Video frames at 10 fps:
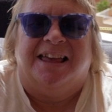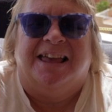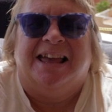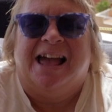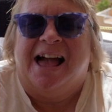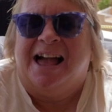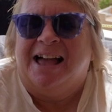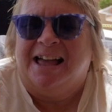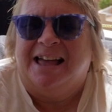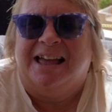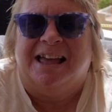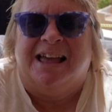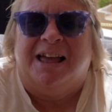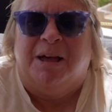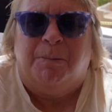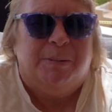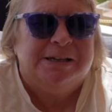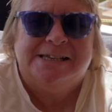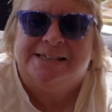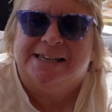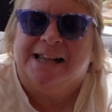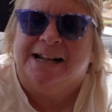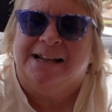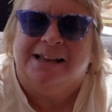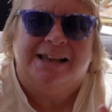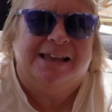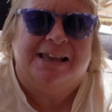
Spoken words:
Yeah. But still,